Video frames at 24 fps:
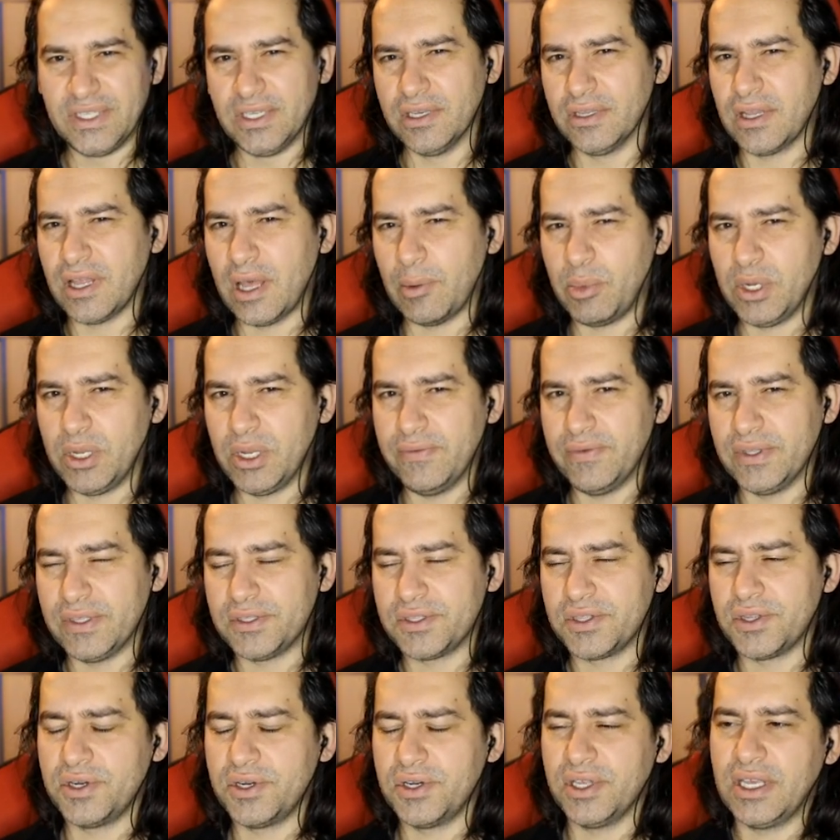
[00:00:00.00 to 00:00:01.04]
deal. I believe
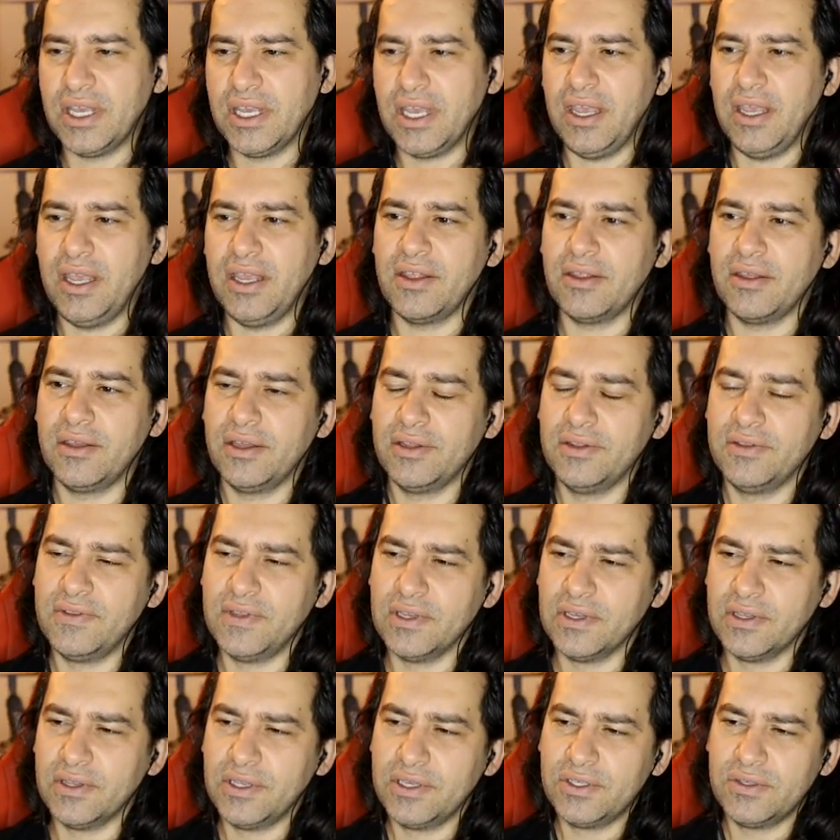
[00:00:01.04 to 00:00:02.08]
it's 30k a
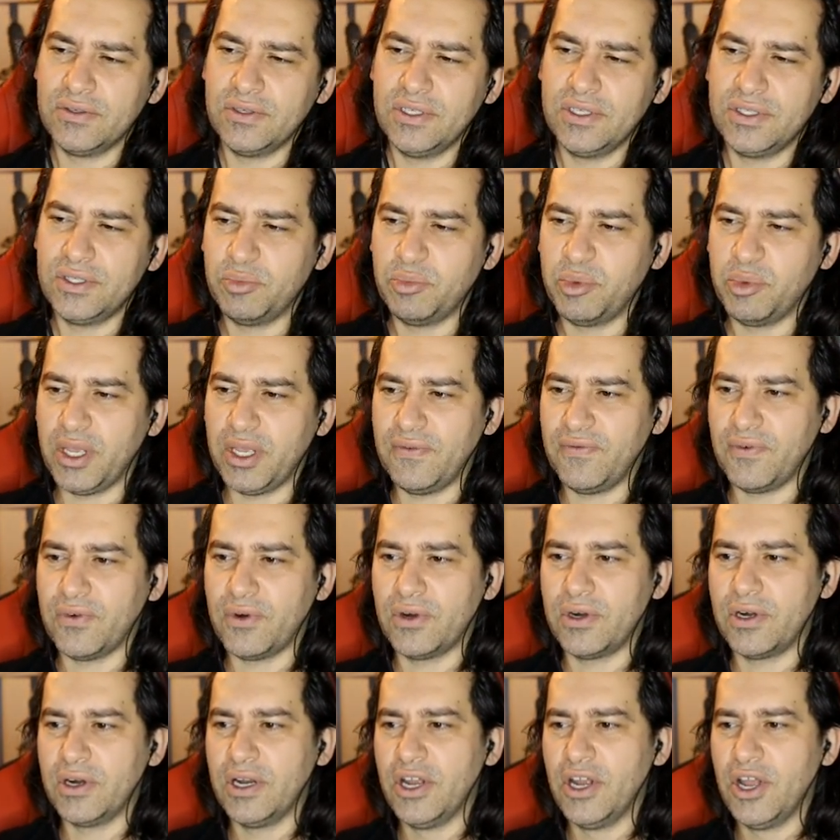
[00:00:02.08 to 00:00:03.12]
deal that you need to pay
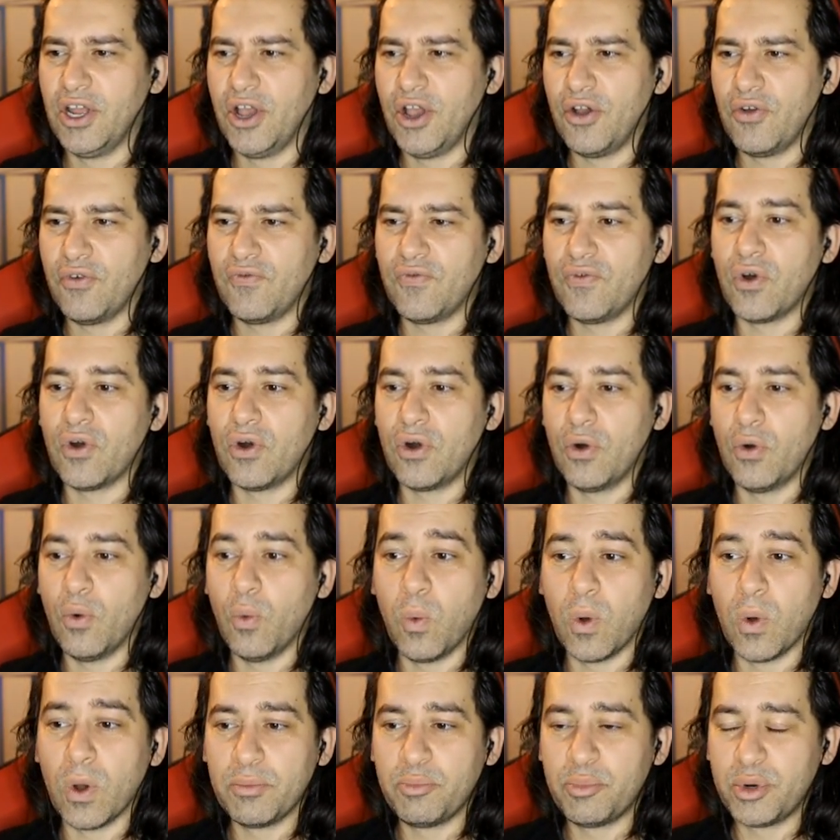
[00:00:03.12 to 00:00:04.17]
for
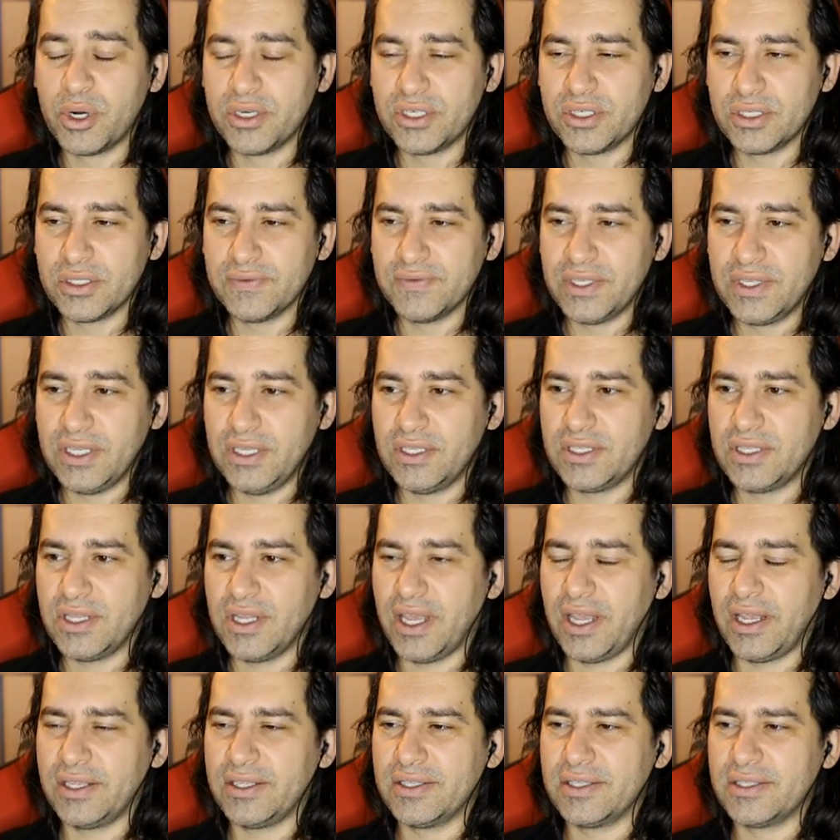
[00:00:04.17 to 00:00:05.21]
one purchase of these
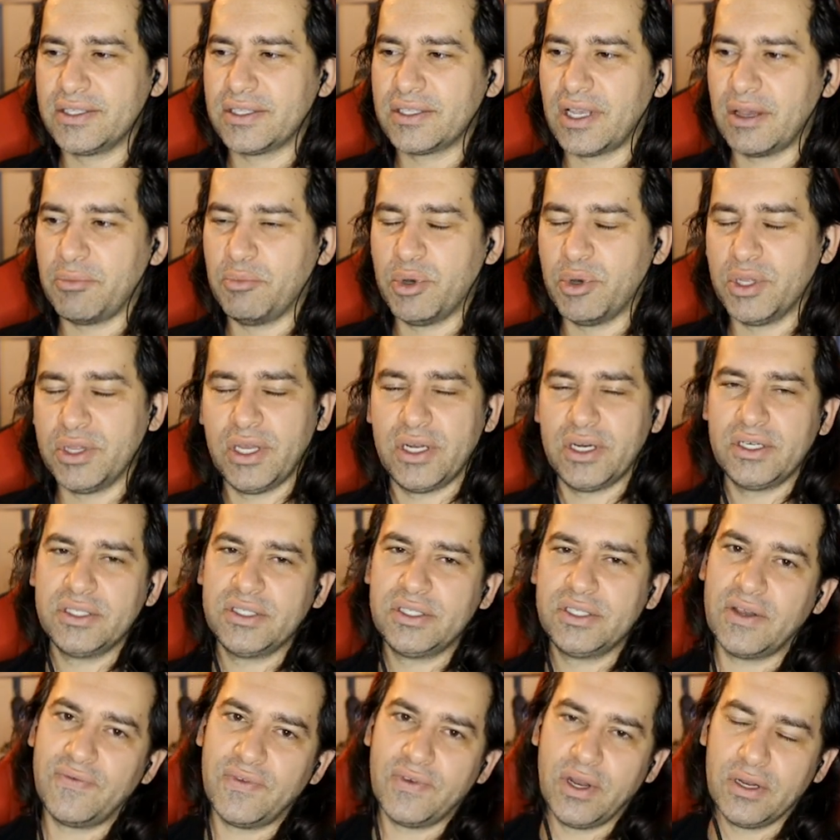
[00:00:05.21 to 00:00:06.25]
things, but they're
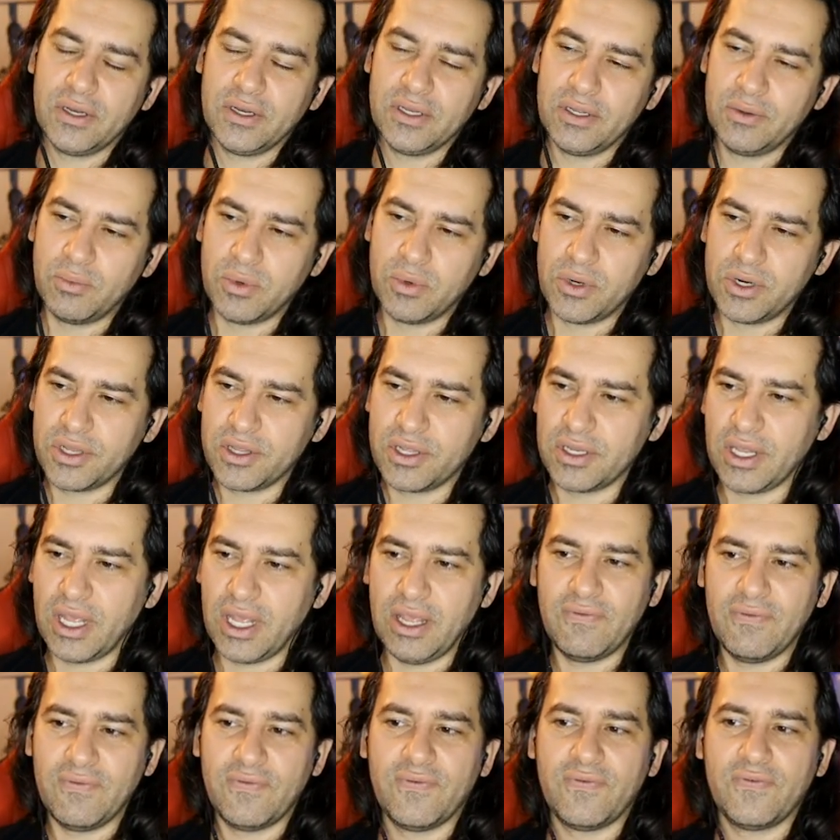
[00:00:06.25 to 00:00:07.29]
definitely worth it
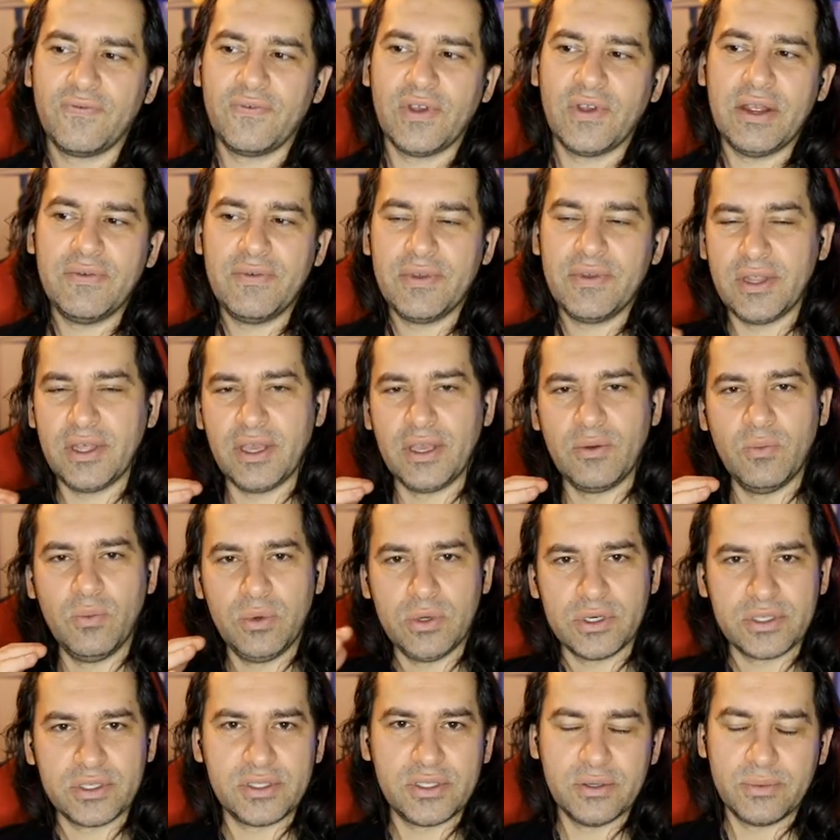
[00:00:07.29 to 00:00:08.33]
if everything
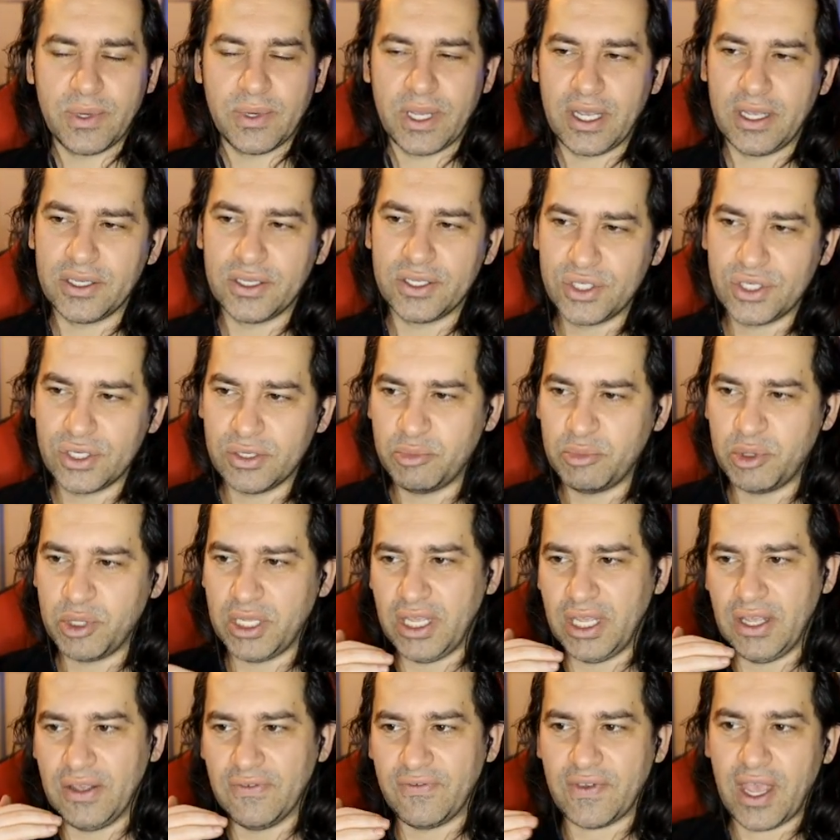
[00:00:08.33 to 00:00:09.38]
works the way it should
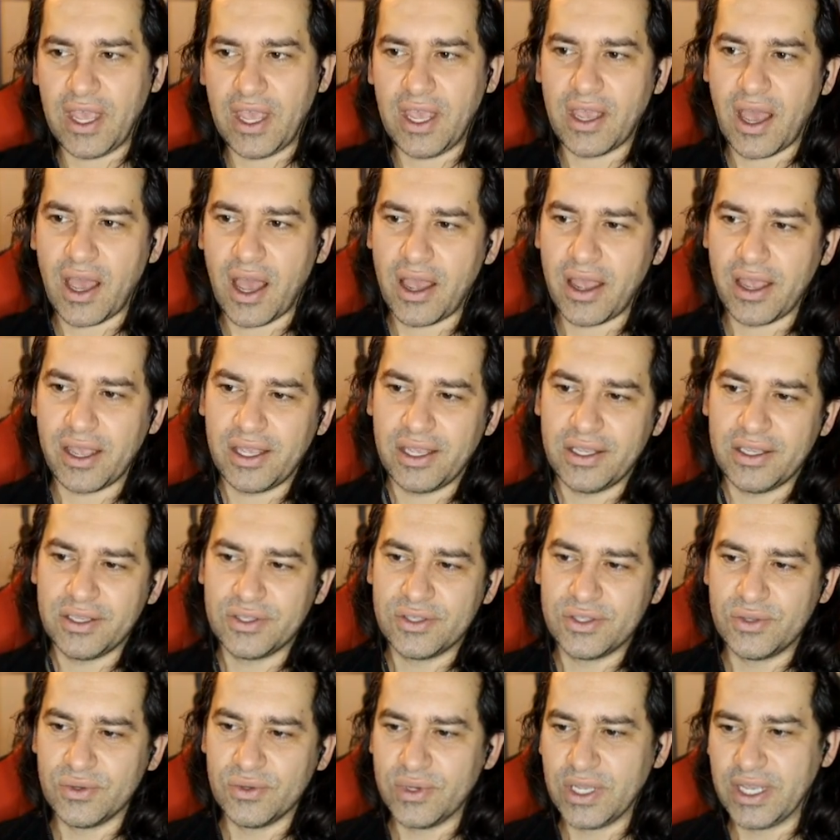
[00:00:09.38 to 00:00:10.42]
be, if AI
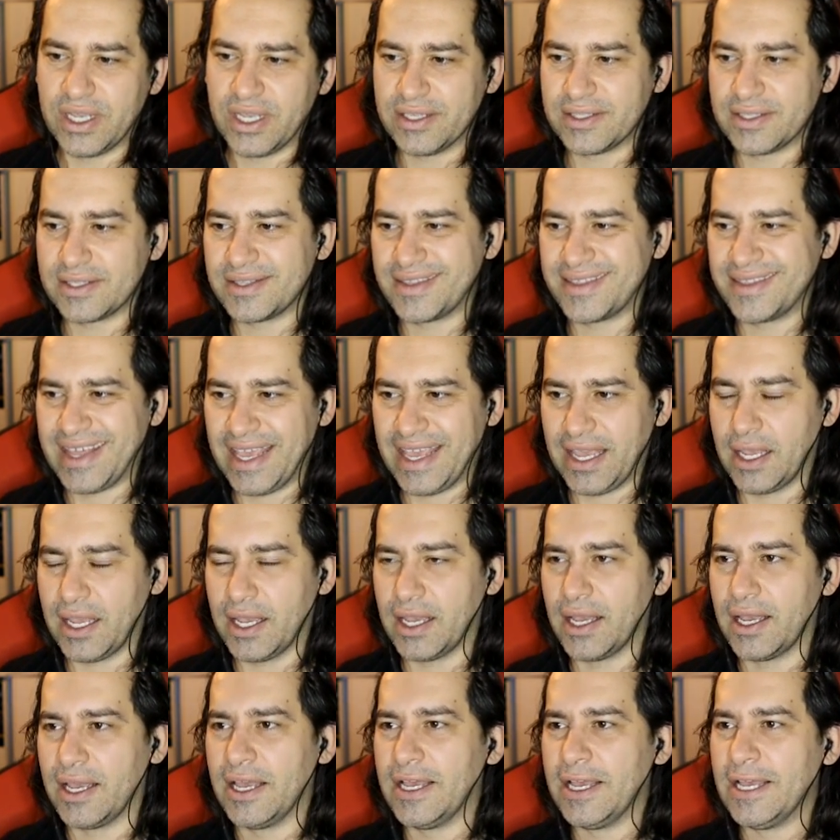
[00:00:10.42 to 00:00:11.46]
is doing its
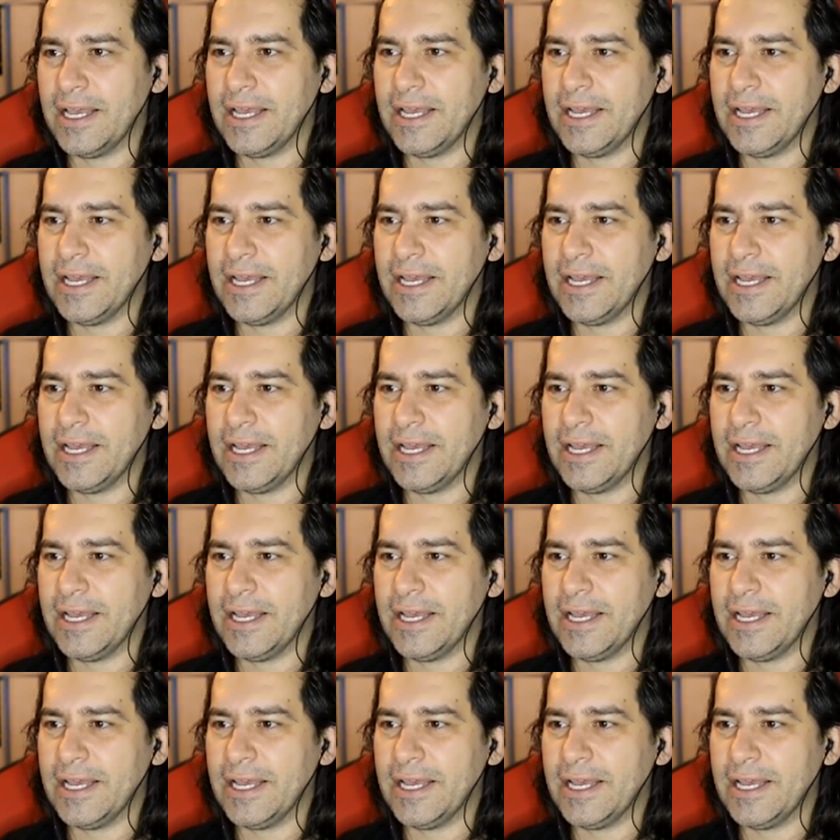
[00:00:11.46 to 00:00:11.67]
thing.